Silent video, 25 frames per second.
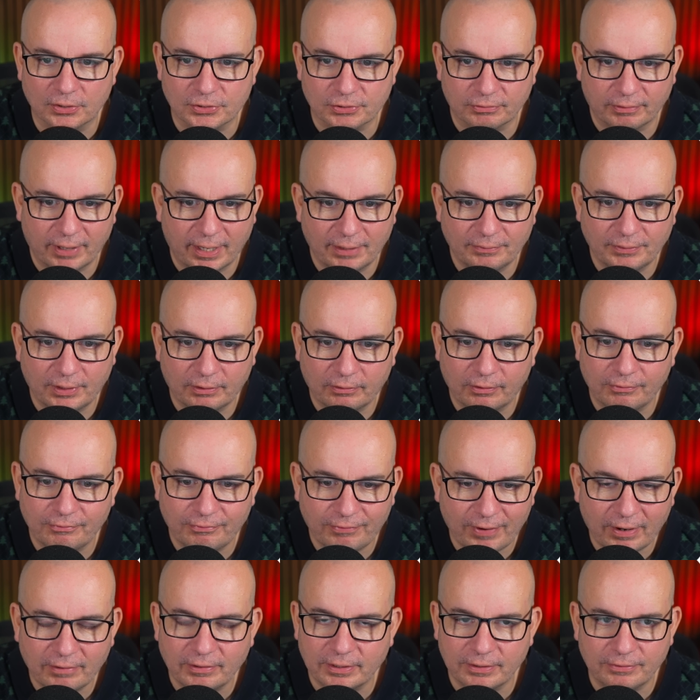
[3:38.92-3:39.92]
around. There are
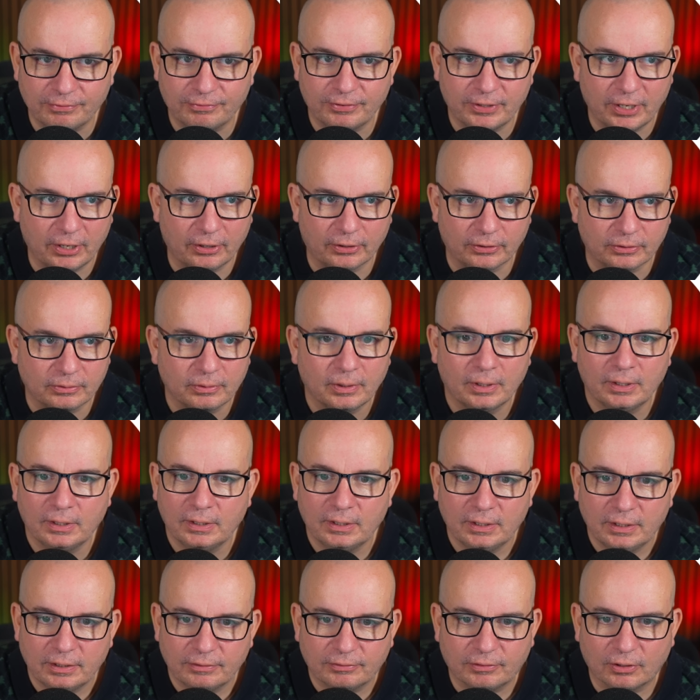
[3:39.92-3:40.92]
very few.
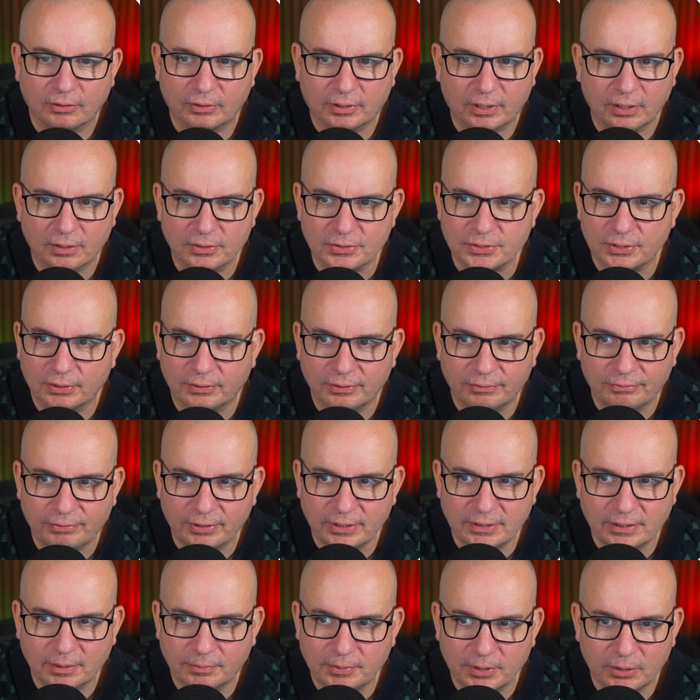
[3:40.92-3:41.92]
You've got cars like the
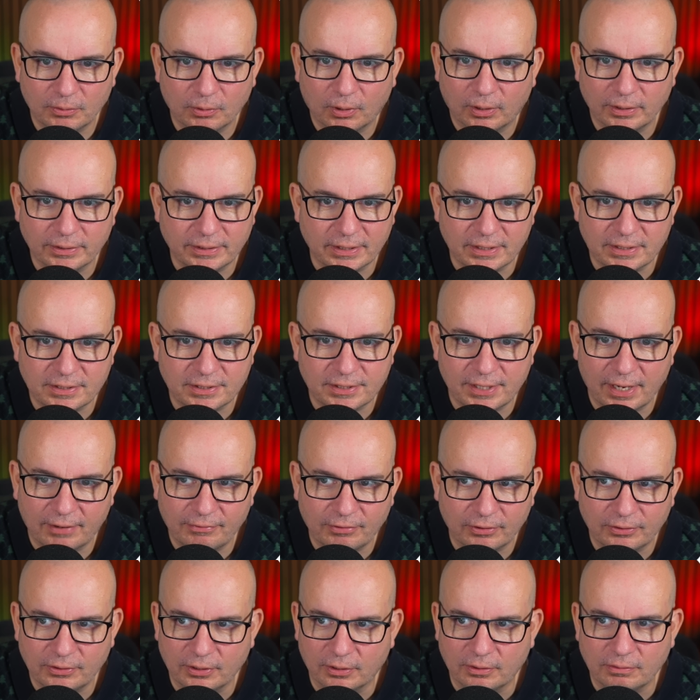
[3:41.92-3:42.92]
VW
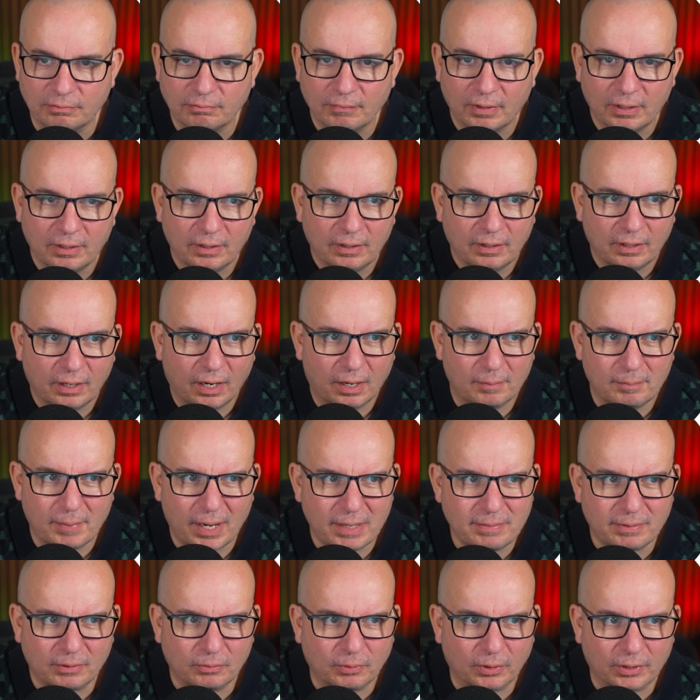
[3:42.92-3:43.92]
ID.7 and
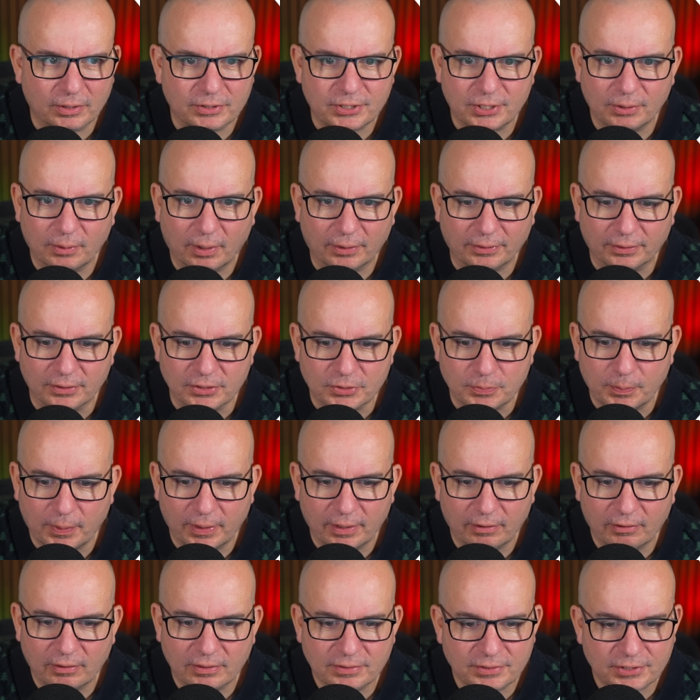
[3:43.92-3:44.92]
maybe one or two others, but
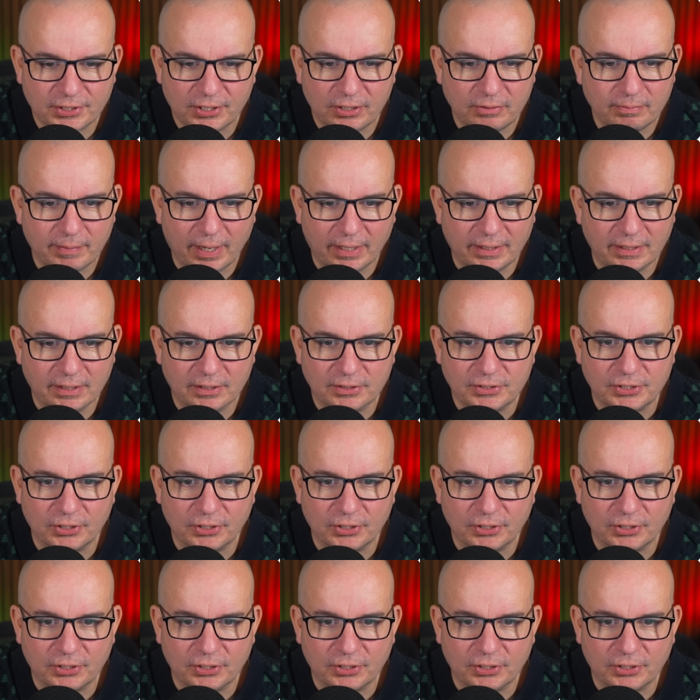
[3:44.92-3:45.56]
there aren't too many at